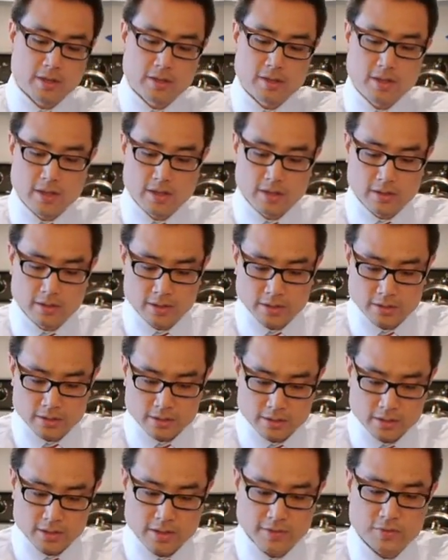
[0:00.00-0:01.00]
the
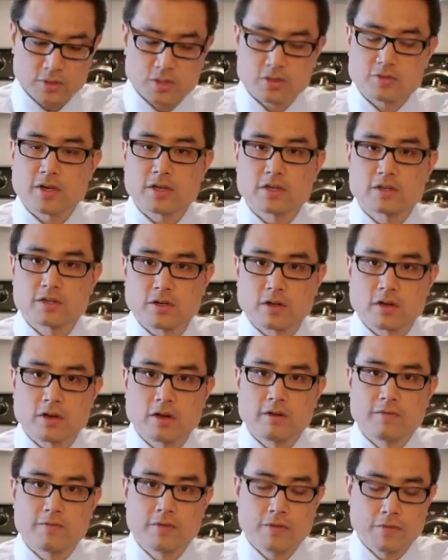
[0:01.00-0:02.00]
stiff structure
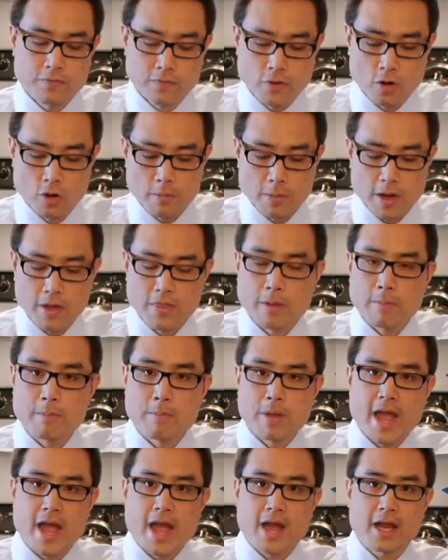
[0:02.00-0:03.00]
of the foam on the
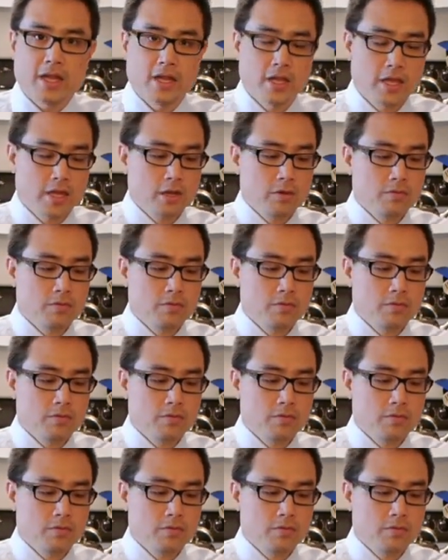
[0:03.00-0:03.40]
back